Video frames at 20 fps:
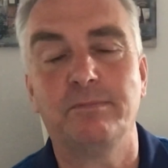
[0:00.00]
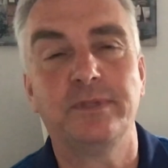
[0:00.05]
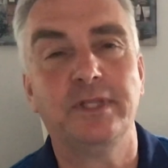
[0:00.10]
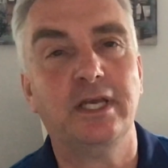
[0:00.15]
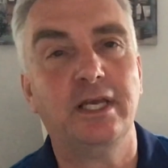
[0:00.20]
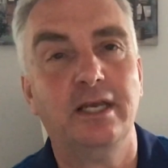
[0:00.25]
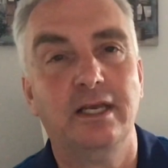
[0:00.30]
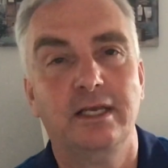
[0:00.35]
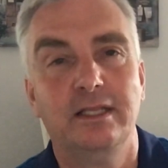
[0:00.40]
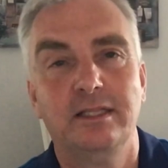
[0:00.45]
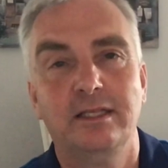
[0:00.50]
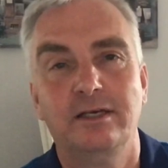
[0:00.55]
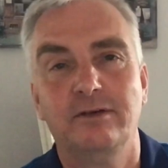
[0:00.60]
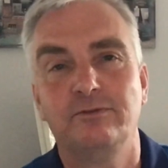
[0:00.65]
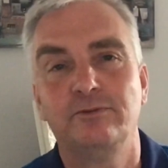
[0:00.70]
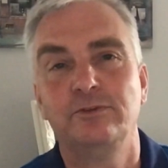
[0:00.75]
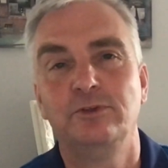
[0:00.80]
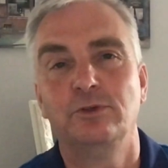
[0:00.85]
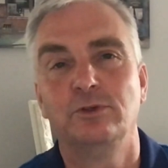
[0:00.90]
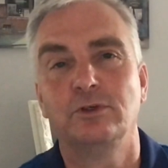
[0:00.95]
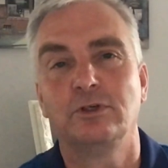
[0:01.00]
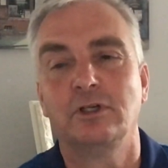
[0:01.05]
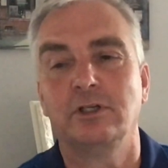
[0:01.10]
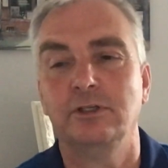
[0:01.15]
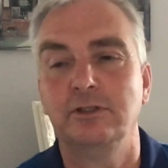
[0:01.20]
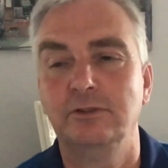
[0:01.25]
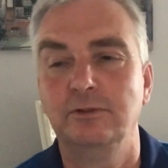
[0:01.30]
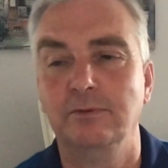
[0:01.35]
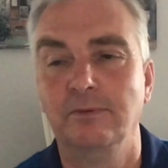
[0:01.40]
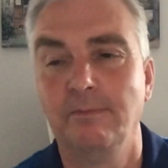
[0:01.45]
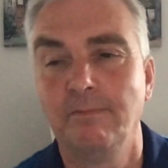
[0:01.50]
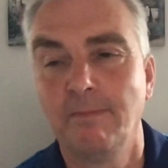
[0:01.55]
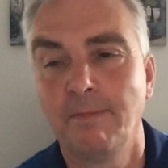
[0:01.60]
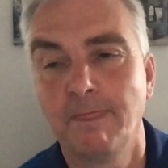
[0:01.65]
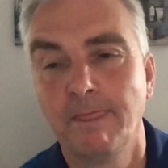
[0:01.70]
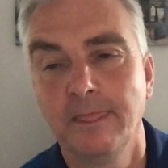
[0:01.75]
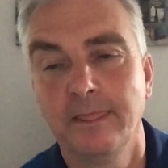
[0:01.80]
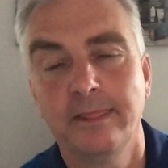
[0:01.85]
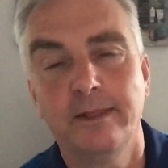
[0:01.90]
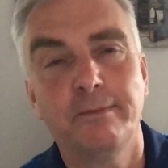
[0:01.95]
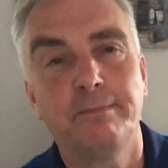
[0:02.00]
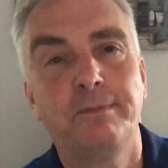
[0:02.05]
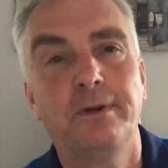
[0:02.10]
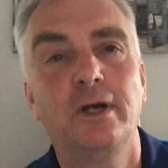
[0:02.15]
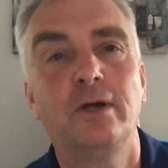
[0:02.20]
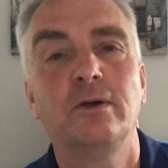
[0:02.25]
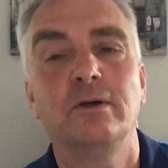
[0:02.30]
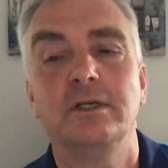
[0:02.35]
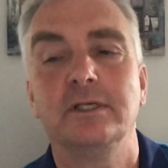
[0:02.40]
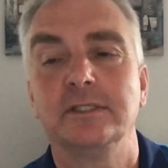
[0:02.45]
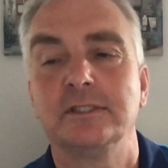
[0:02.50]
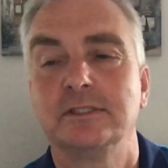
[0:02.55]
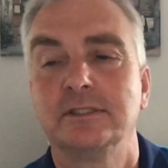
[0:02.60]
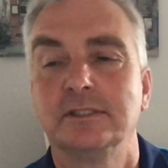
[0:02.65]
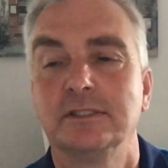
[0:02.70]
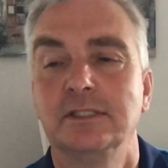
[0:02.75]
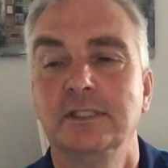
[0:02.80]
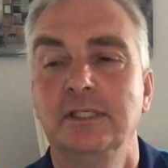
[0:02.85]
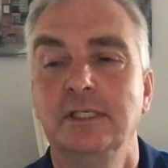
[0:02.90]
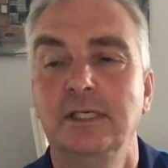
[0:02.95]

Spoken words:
They have no clue. They're powerless.